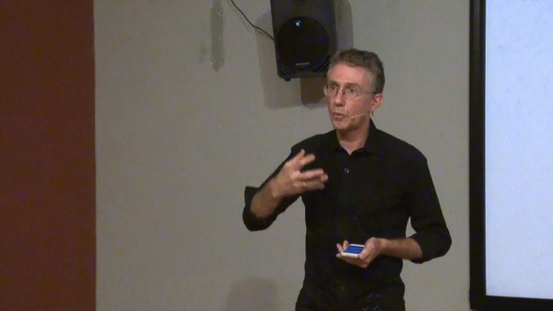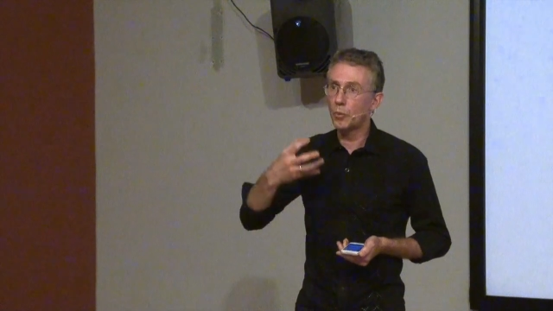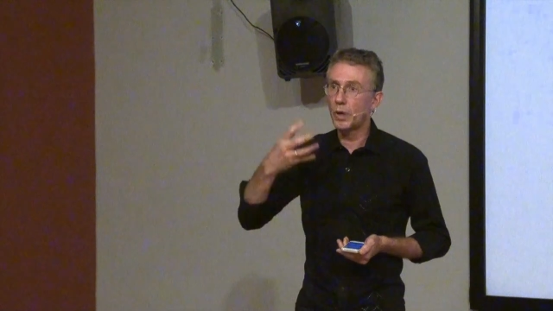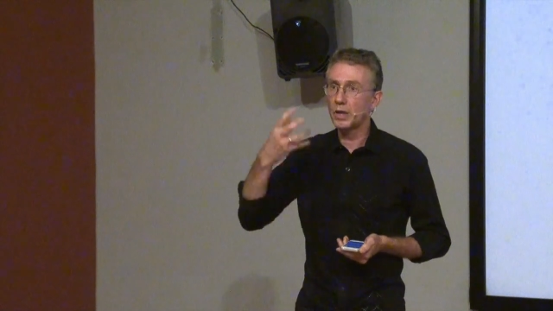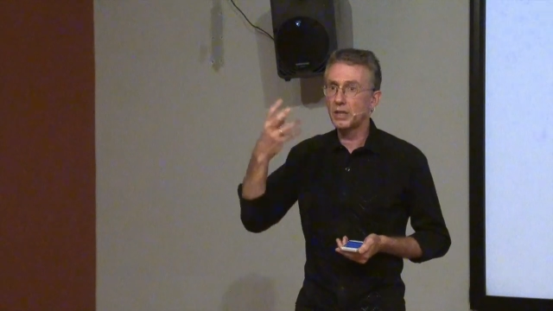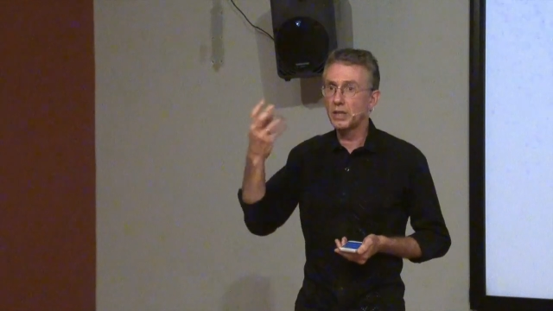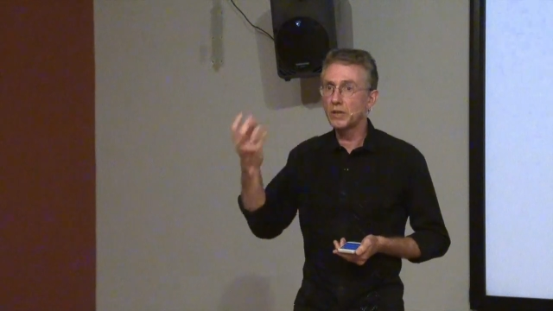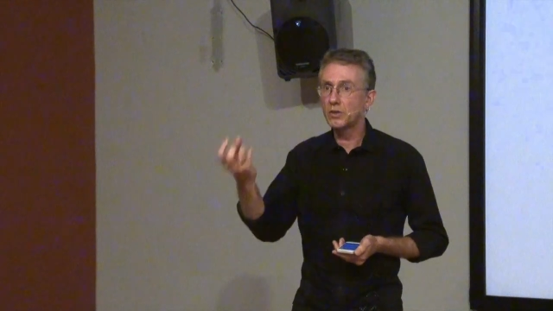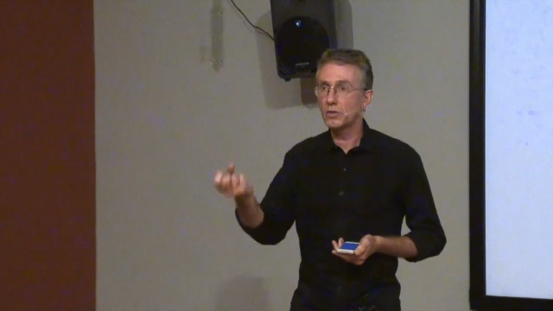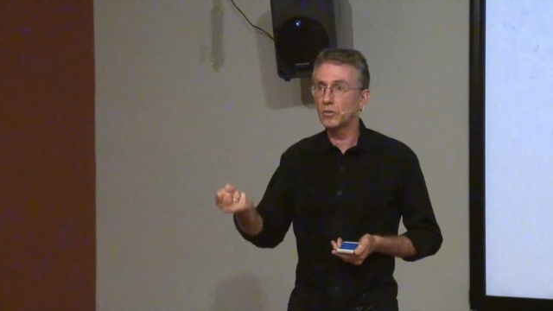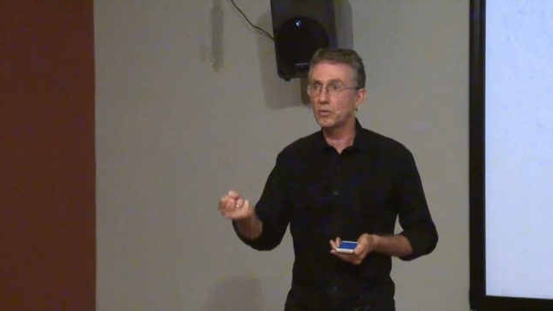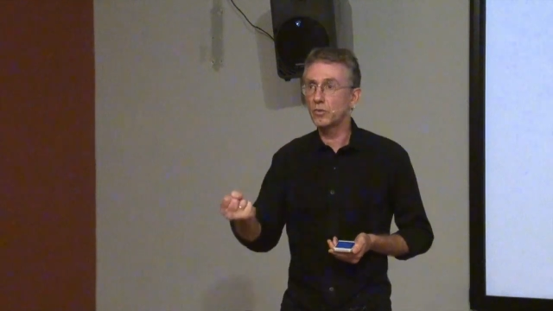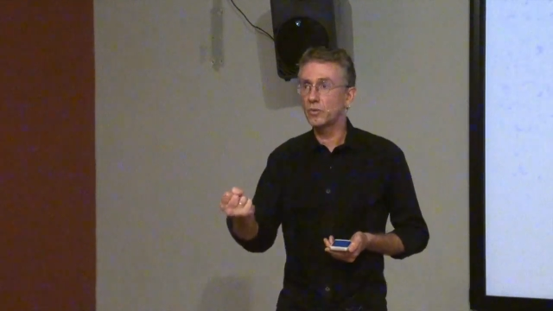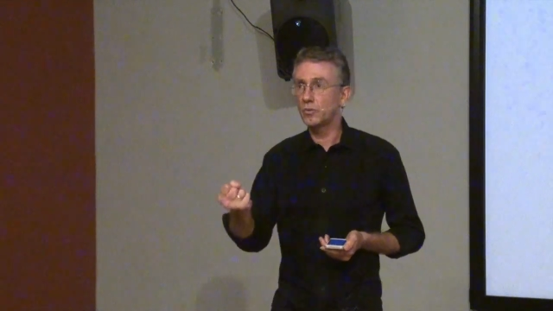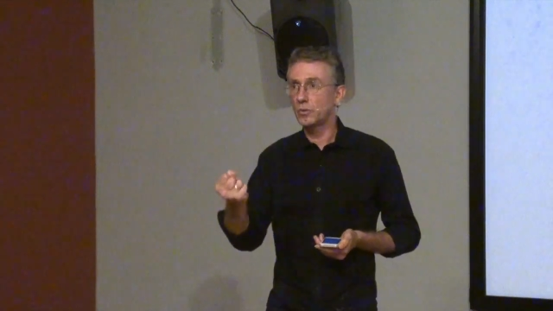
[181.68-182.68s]
went
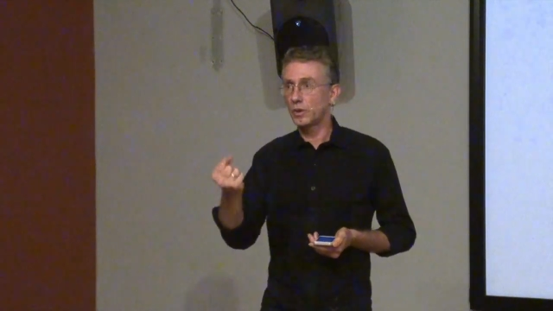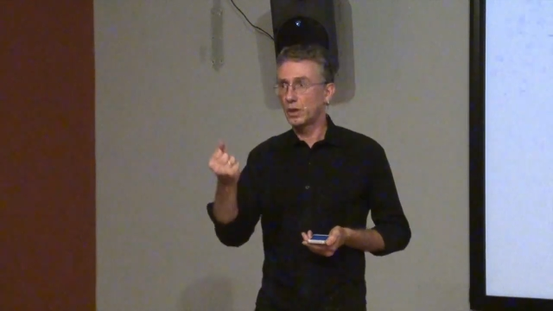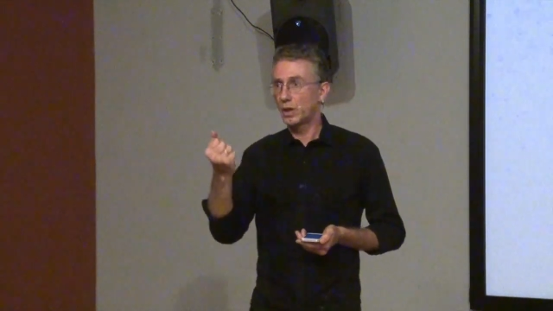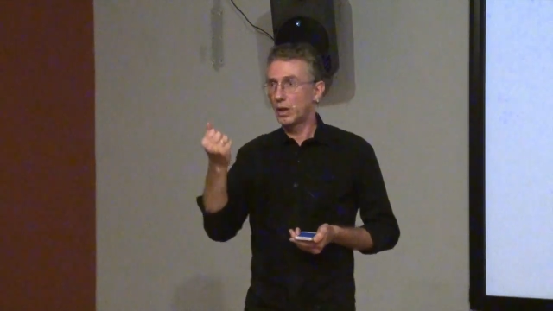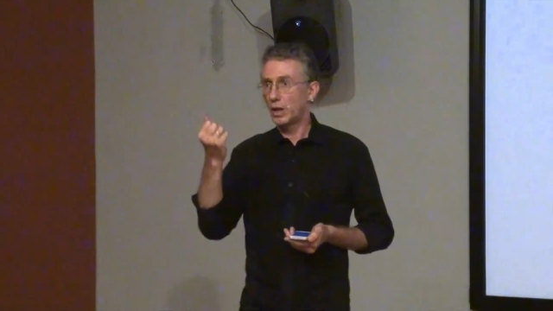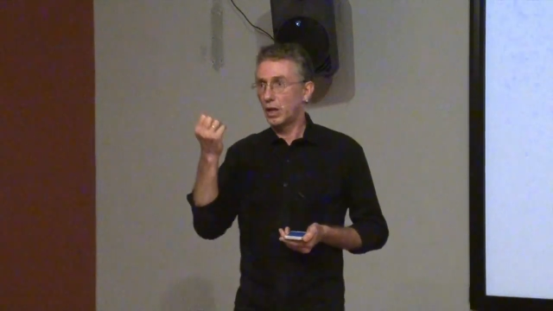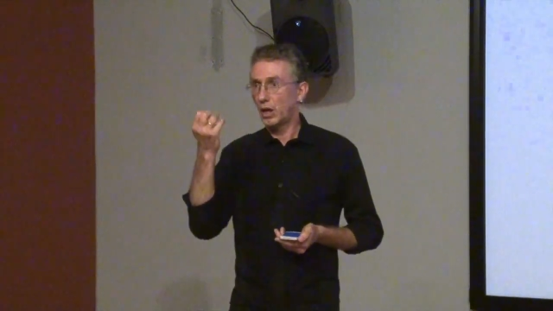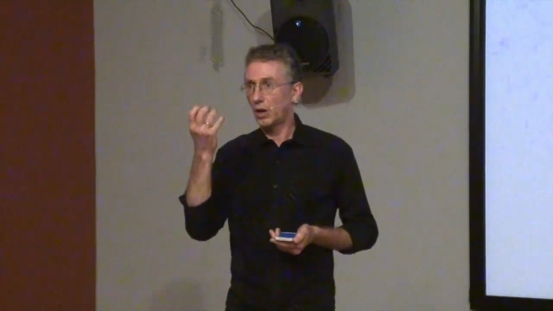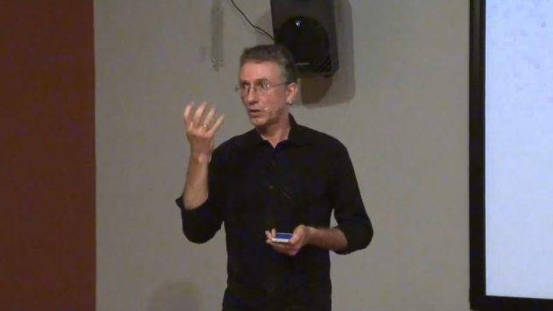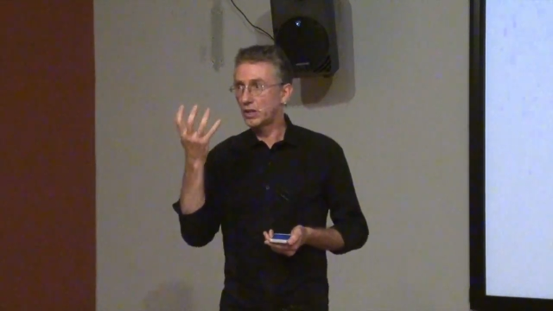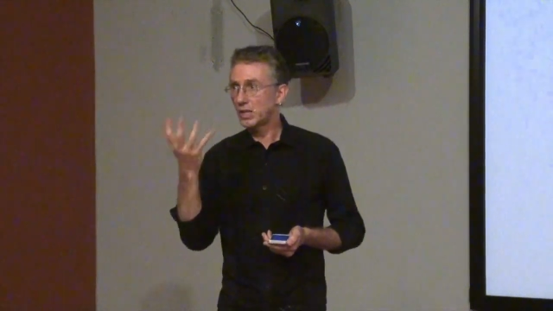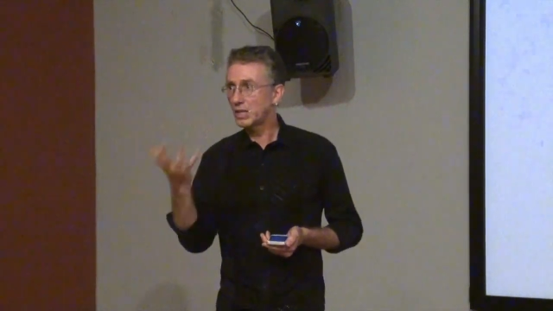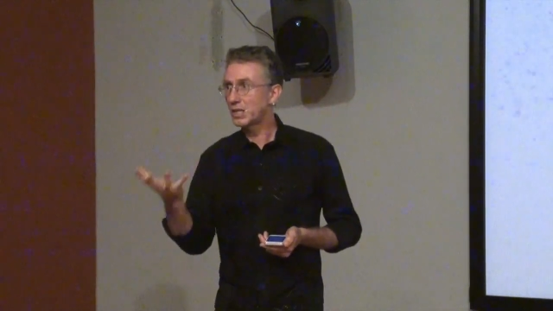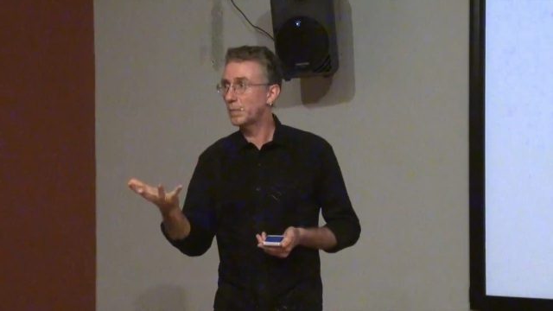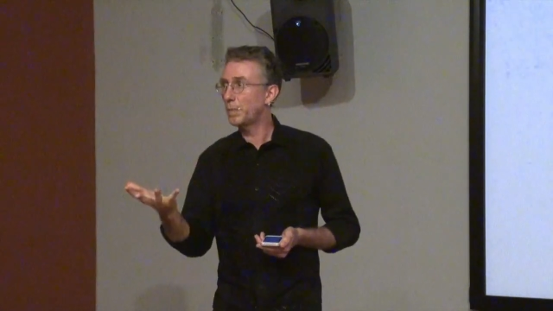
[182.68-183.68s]
into a
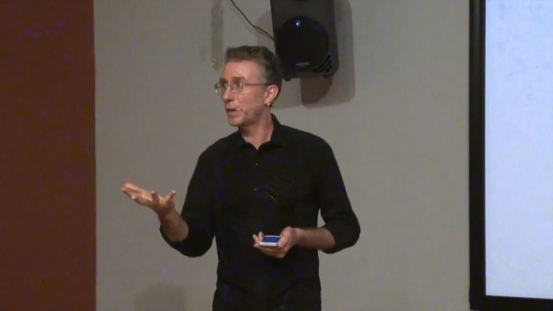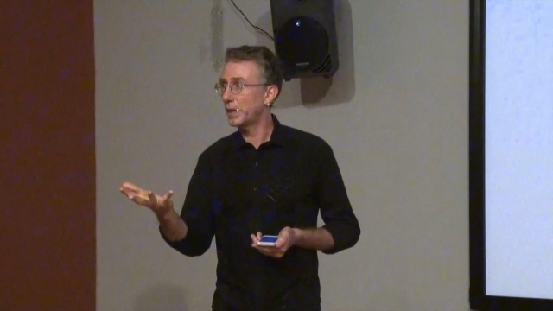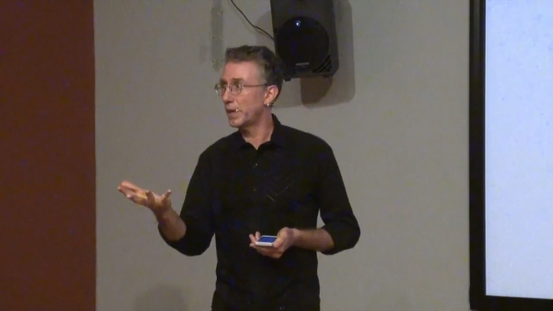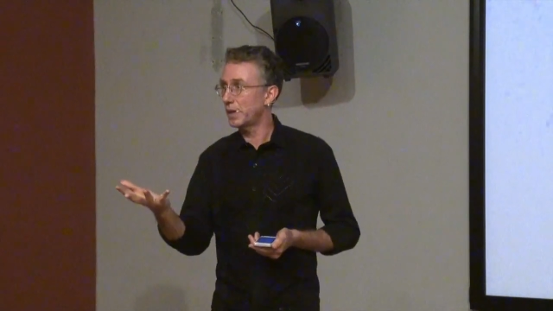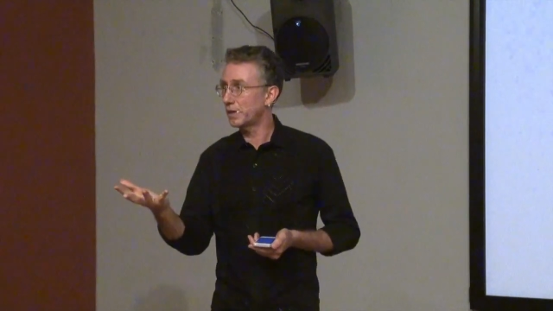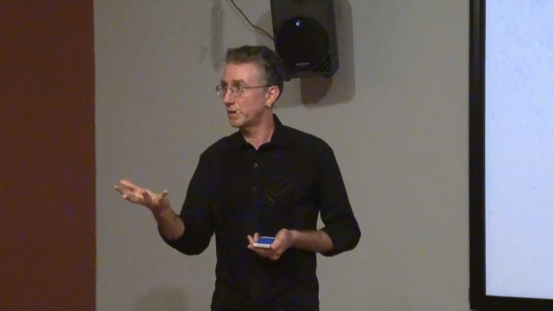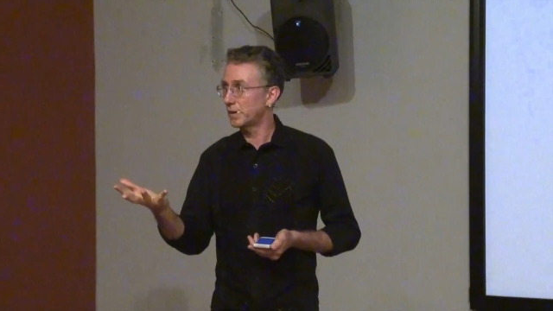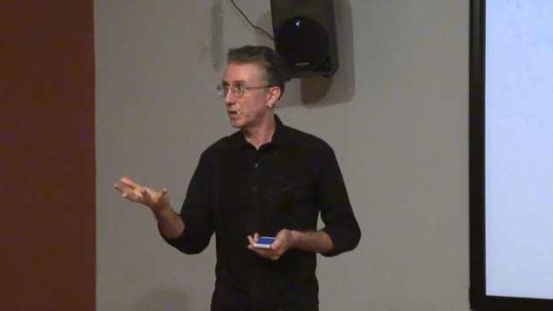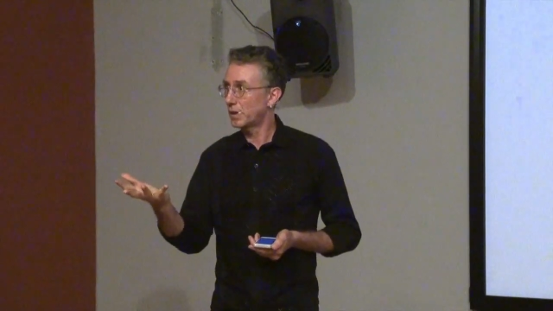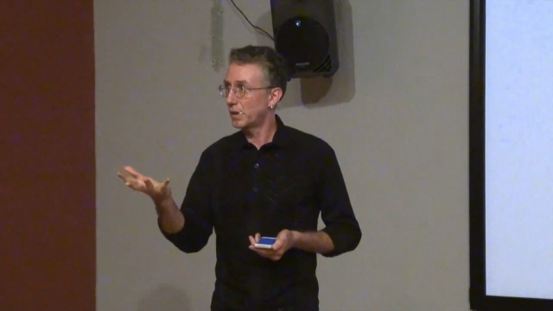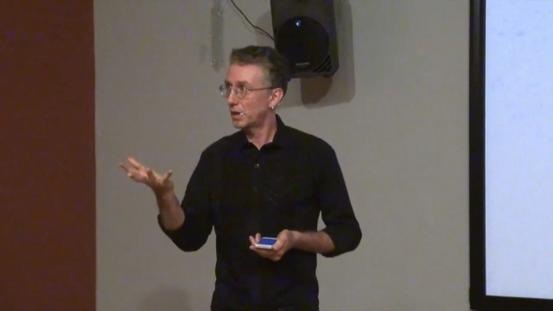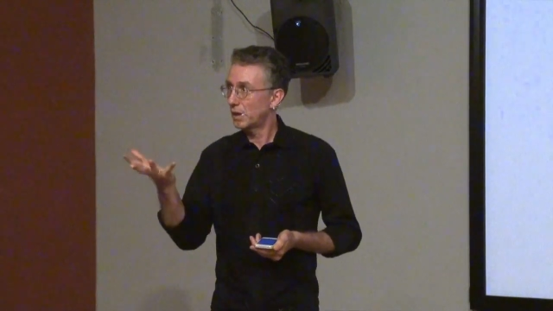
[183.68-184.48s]
discipline